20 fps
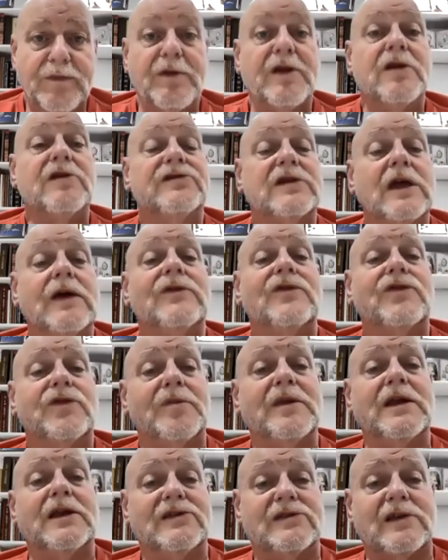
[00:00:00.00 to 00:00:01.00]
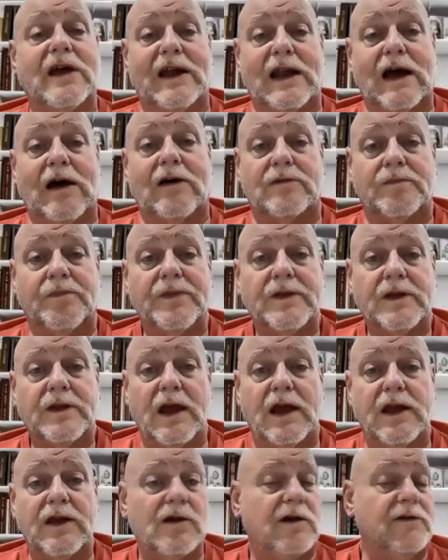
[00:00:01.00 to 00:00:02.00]
But he'll save you from the inside out,
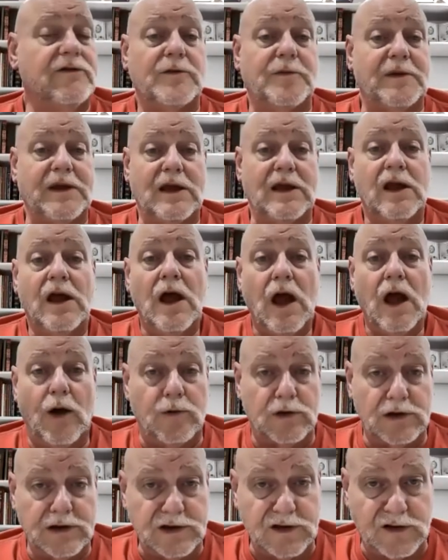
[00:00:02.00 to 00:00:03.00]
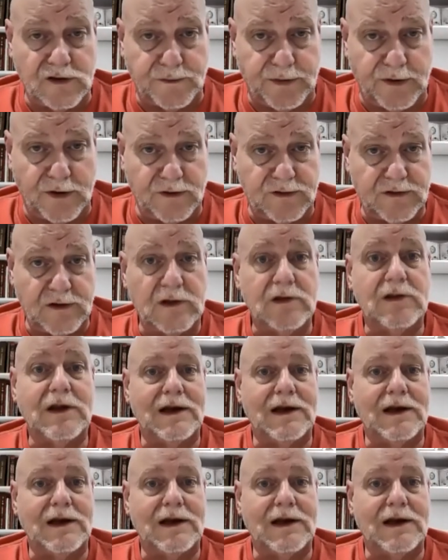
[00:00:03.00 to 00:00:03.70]
okay? You don't have to be a religious person.